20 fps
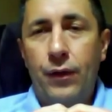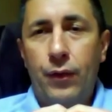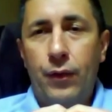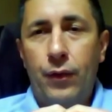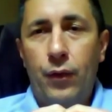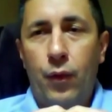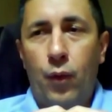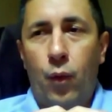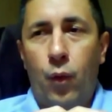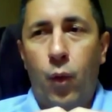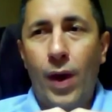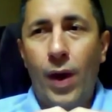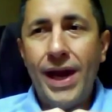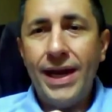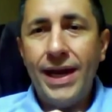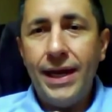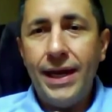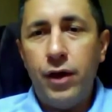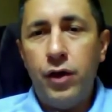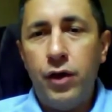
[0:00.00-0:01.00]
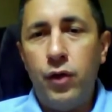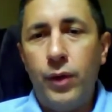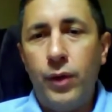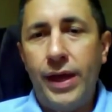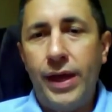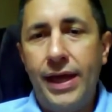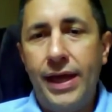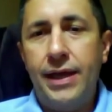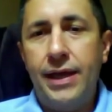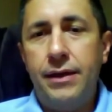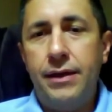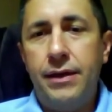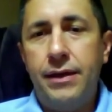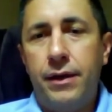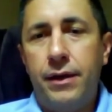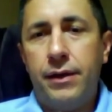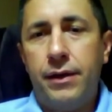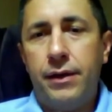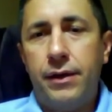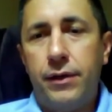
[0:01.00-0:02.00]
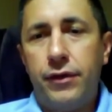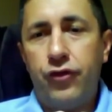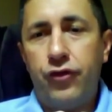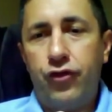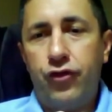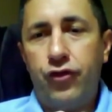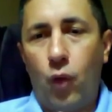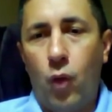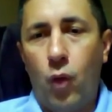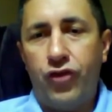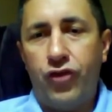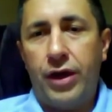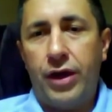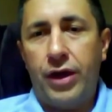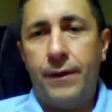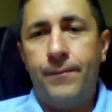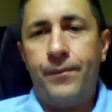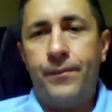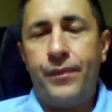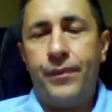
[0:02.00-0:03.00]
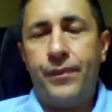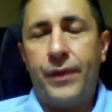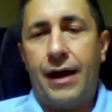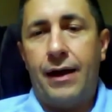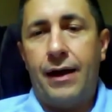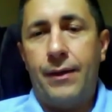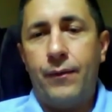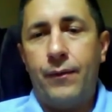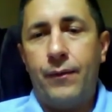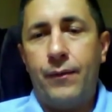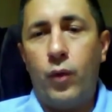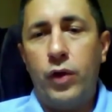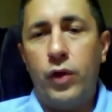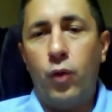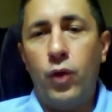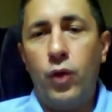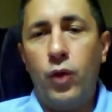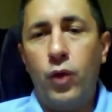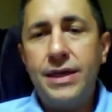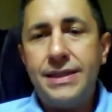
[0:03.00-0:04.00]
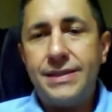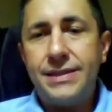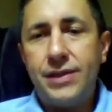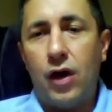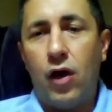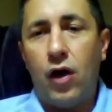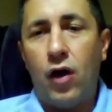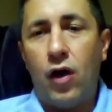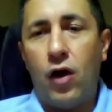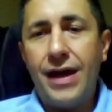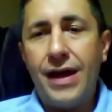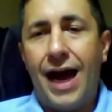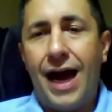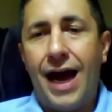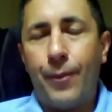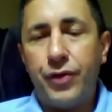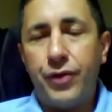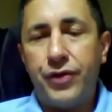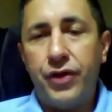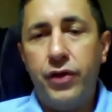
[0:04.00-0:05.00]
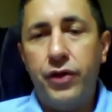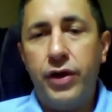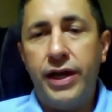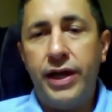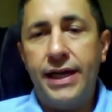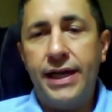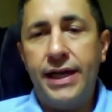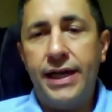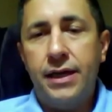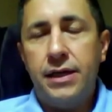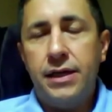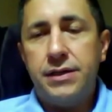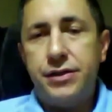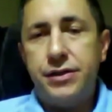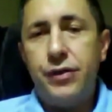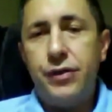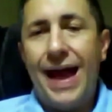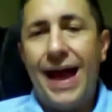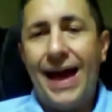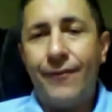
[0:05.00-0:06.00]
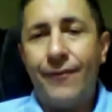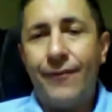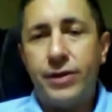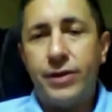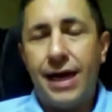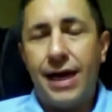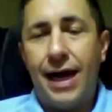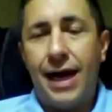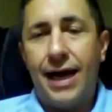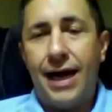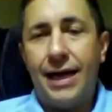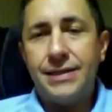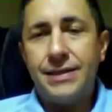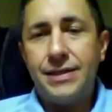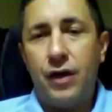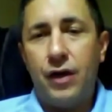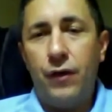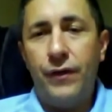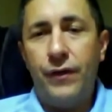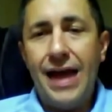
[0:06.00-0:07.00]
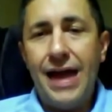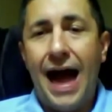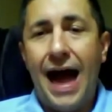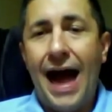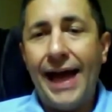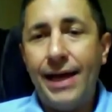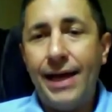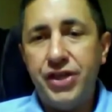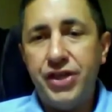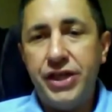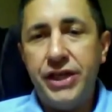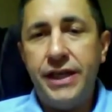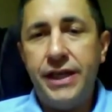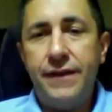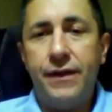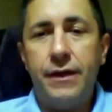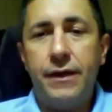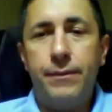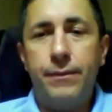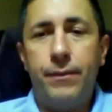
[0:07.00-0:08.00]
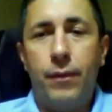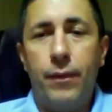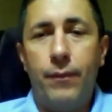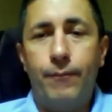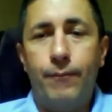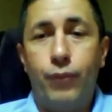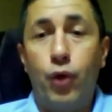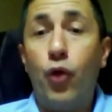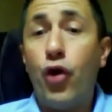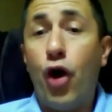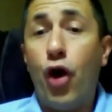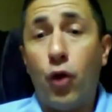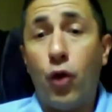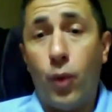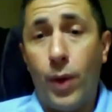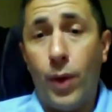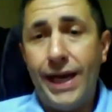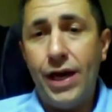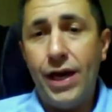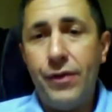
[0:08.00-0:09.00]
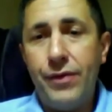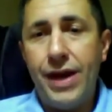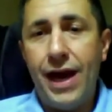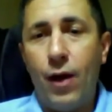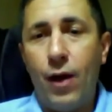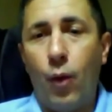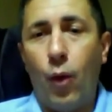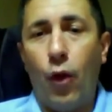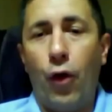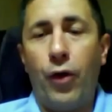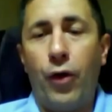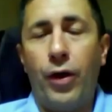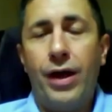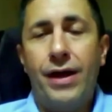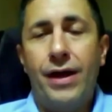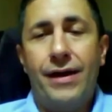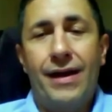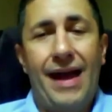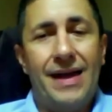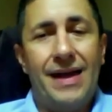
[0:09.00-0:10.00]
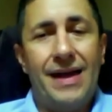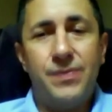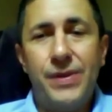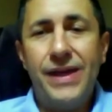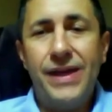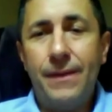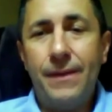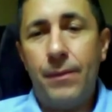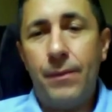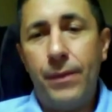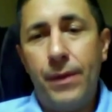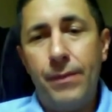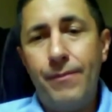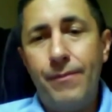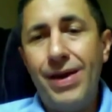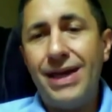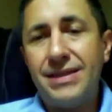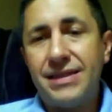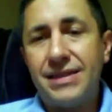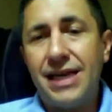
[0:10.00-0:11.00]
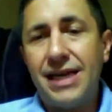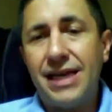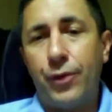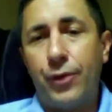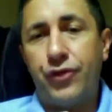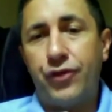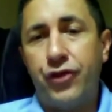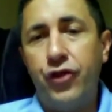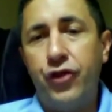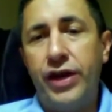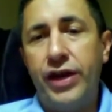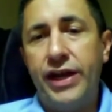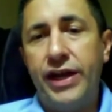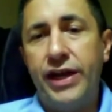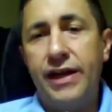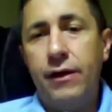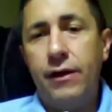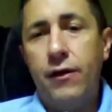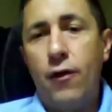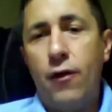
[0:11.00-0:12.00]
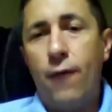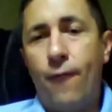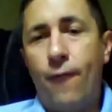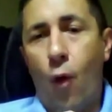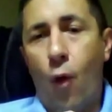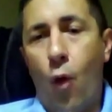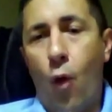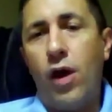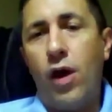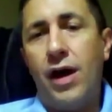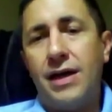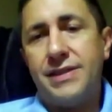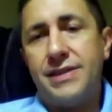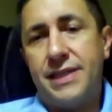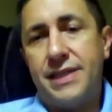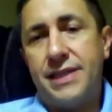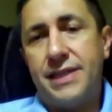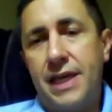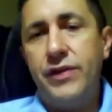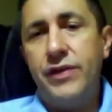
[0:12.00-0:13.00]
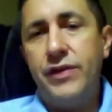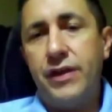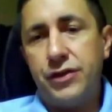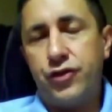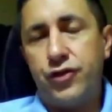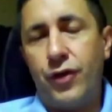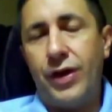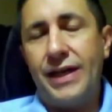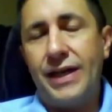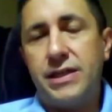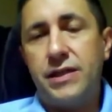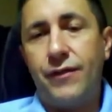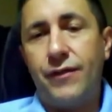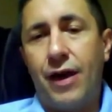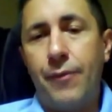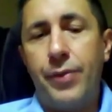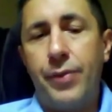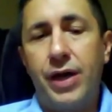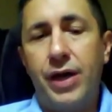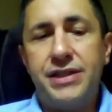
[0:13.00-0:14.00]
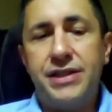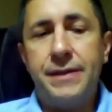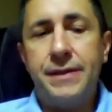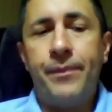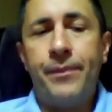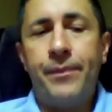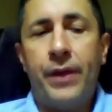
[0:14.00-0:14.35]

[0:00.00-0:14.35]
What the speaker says: radio in Georgia, we really saw the opportunity to advertise on the IMG, the Bulldog Radio Network, as being the best opportunity for us, given the constraints of our budget.